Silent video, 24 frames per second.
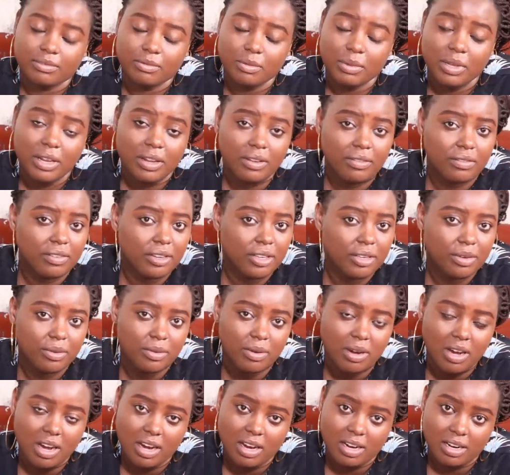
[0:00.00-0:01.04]
wherever you
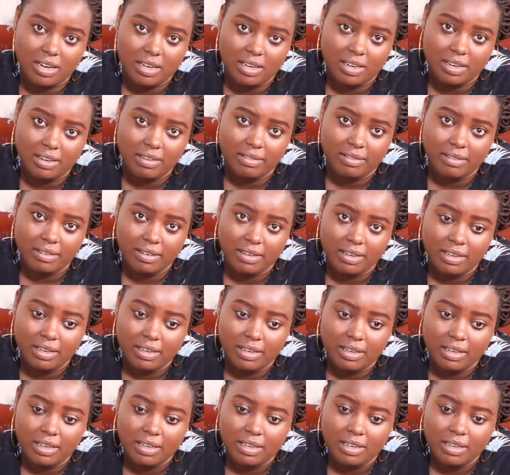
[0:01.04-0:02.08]
are,
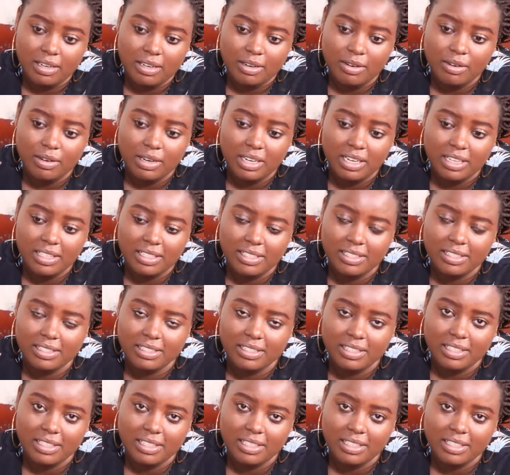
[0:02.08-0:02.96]
all he's